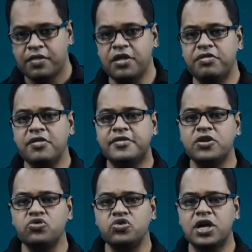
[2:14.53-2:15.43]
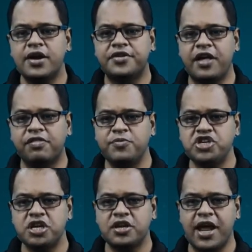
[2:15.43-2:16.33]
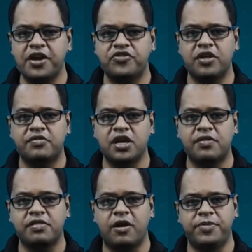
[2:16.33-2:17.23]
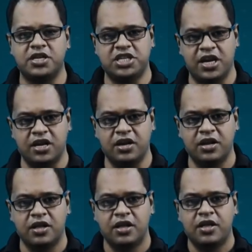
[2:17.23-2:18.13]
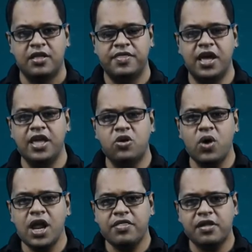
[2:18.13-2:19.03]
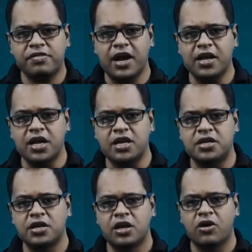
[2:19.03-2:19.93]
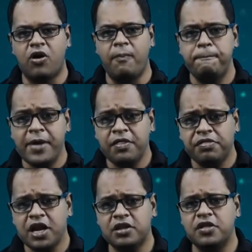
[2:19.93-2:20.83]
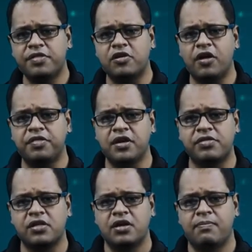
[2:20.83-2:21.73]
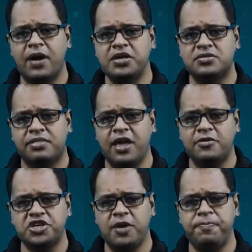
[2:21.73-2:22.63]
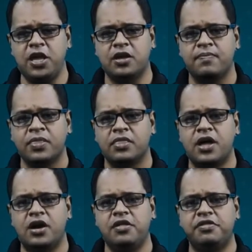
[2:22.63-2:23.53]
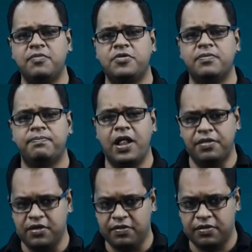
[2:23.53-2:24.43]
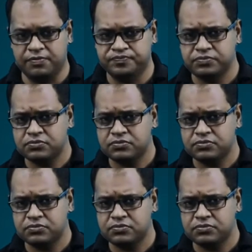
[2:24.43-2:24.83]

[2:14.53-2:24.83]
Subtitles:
This is due to the transmission characteristics of the channel. The equalizer circuit compensates these losses by shaping the received pulses.